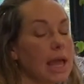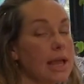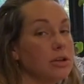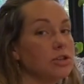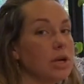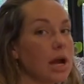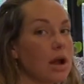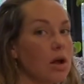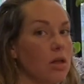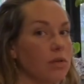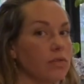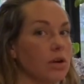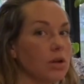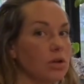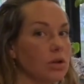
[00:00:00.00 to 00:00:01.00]
dry all of
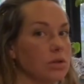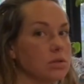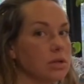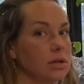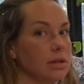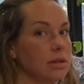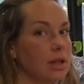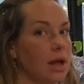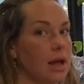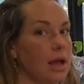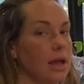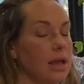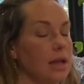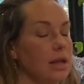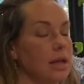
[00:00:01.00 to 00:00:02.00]
our clothes on a
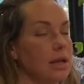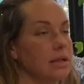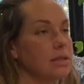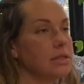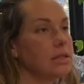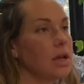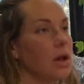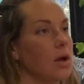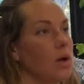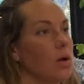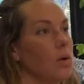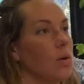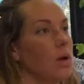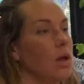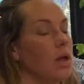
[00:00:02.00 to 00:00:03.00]
line. And so